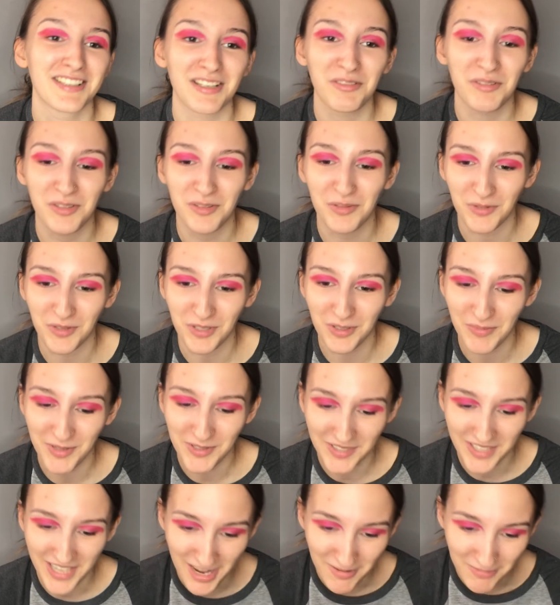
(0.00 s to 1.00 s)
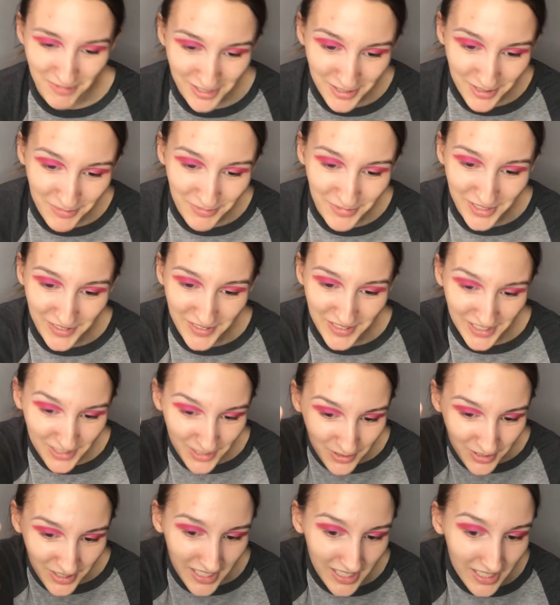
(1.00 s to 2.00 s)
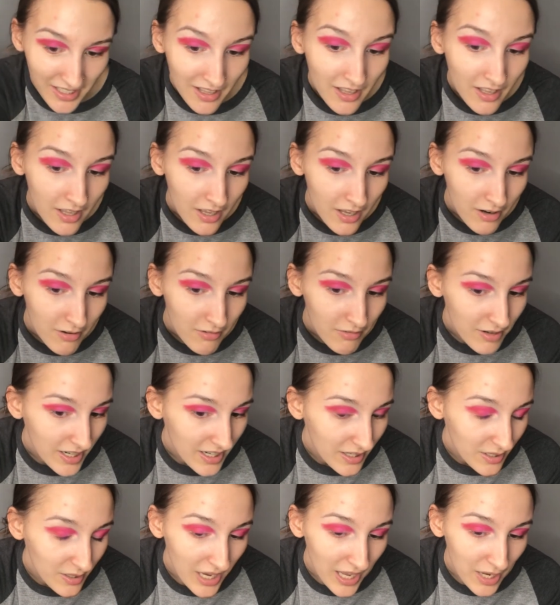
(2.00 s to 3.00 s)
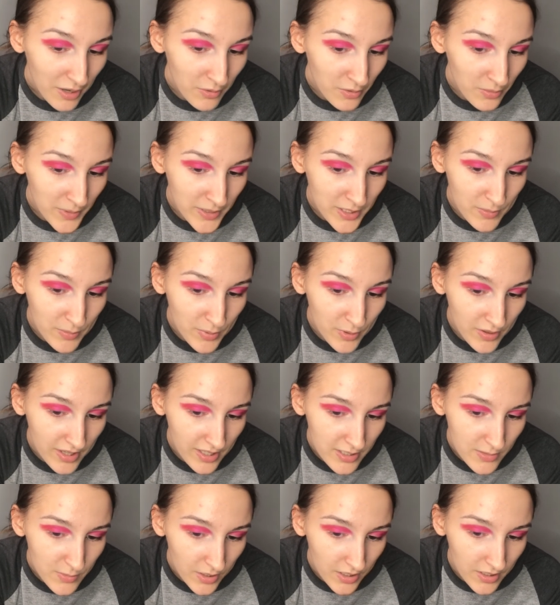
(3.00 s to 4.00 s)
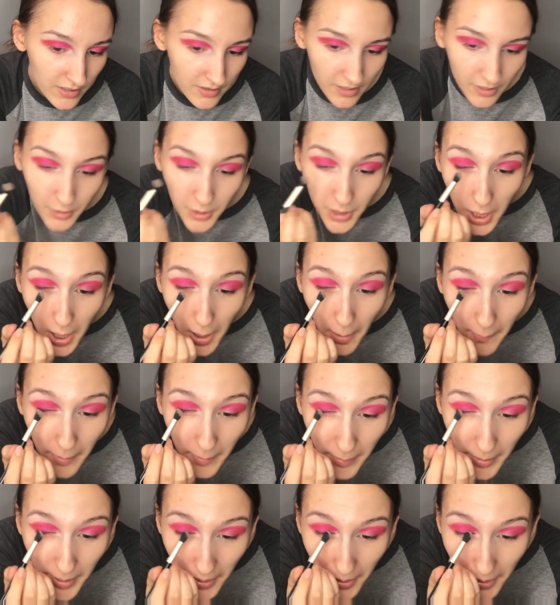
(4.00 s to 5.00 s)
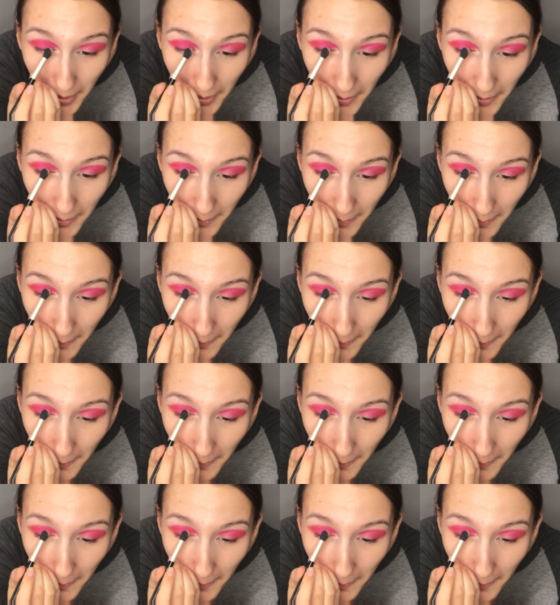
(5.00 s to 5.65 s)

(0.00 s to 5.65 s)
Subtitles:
I know you don't want to be on camera, so I'm really, really sorry. Right, I don't know where to put this one. Okay, I'm going to put it like...